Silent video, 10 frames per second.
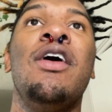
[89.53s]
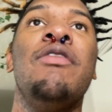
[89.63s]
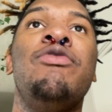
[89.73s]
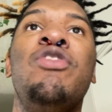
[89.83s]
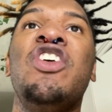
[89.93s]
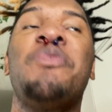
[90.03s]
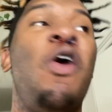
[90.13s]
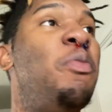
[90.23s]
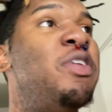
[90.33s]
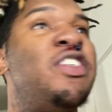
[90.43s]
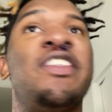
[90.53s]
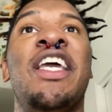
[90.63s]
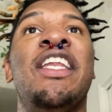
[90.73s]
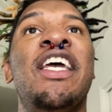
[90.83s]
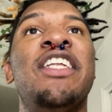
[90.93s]
You ain't supposed to be just
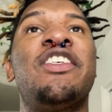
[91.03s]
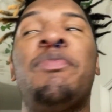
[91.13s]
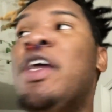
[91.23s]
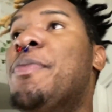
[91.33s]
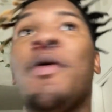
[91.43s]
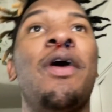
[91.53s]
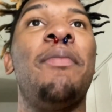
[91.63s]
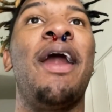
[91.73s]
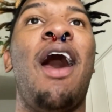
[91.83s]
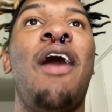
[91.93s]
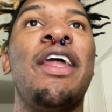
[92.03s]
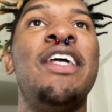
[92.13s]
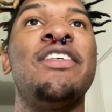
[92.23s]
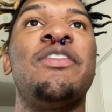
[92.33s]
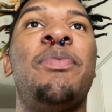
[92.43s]
getting innocent people. What about all the innocent